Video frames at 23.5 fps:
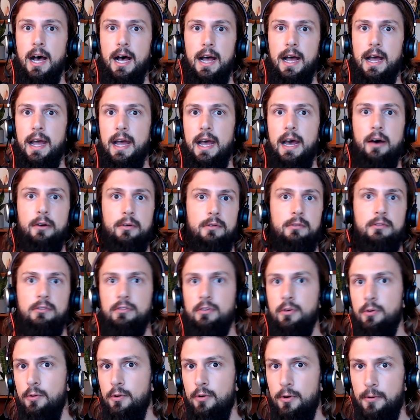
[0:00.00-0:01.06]
out of
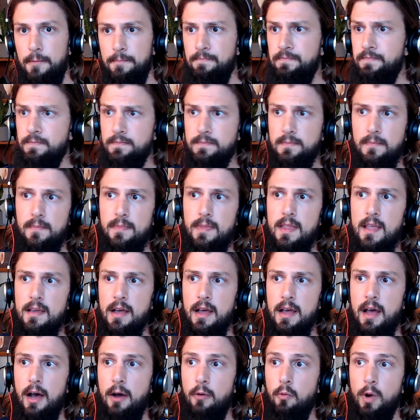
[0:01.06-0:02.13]
school,
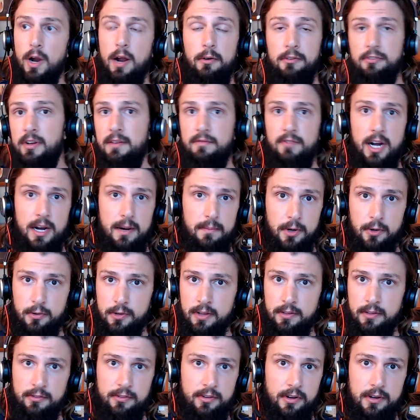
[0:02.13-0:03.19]
where I was an environmental
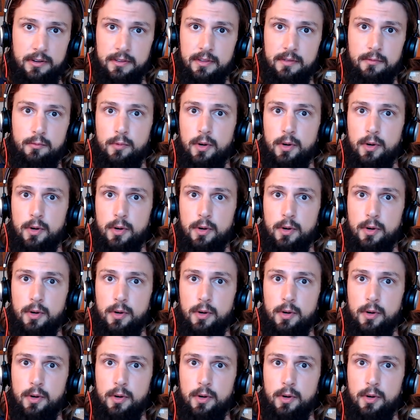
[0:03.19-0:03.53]
consultant,